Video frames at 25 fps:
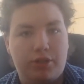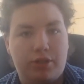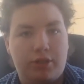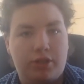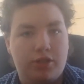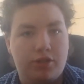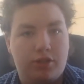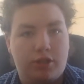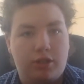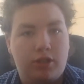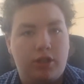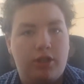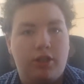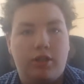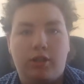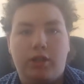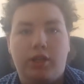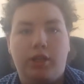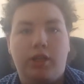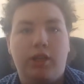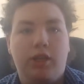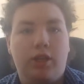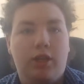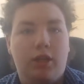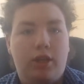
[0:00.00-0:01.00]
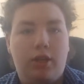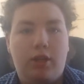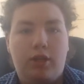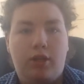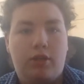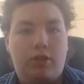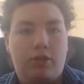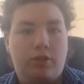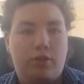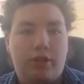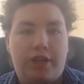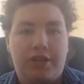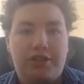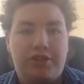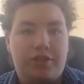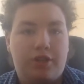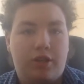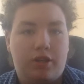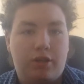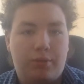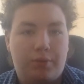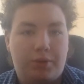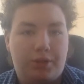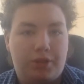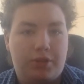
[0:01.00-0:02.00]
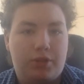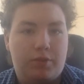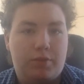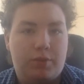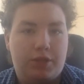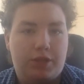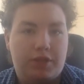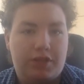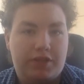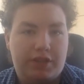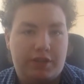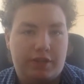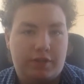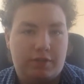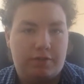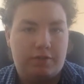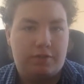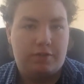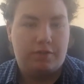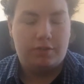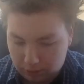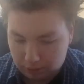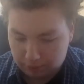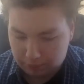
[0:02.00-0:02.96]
because clearly you guys can't really do it yourself.